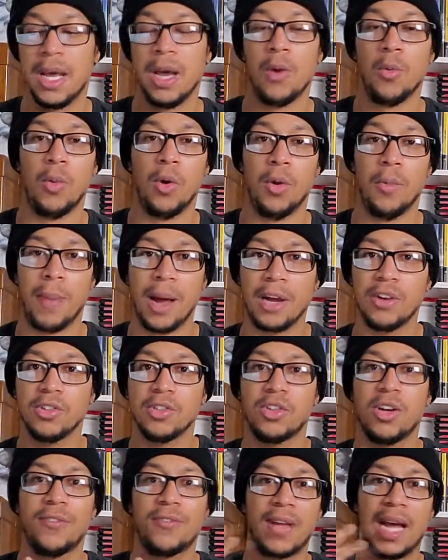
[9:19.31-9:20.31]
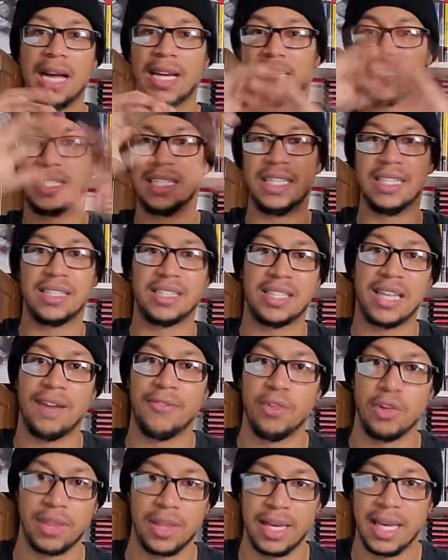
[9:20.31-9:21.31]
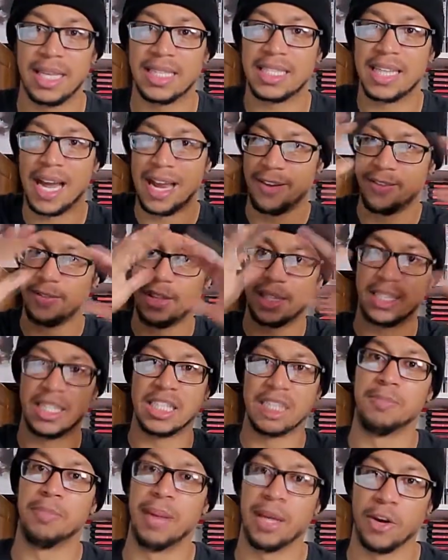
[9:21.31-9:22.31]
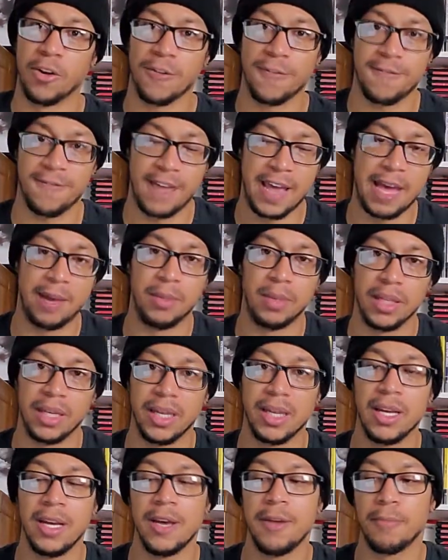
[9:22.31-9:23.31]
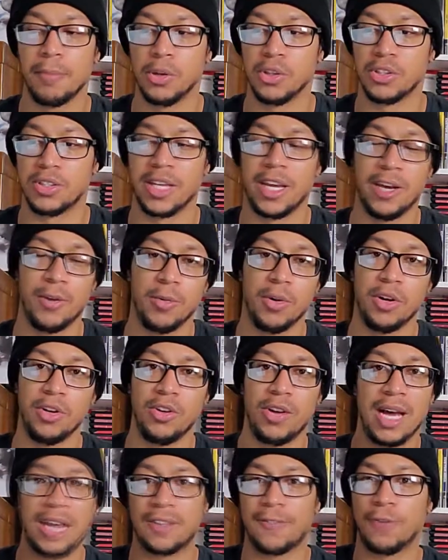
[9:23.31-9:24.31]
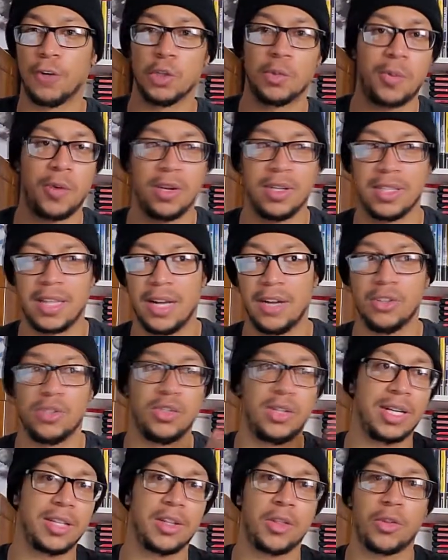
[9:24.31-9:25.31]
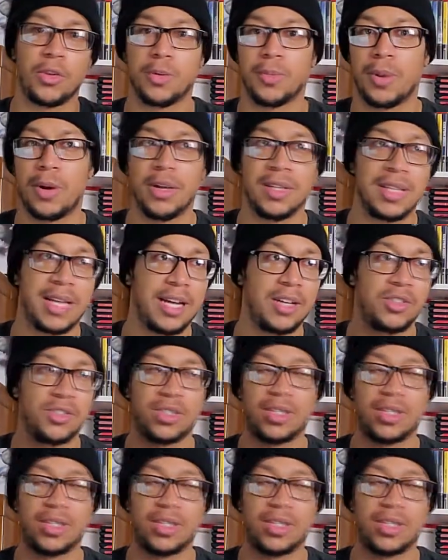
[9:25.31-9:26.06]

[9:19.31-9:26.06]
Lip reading: Well, Microsoft kind of sees everything as kind of like this bigger family per se, where you got the first party titles, you got the third party titles.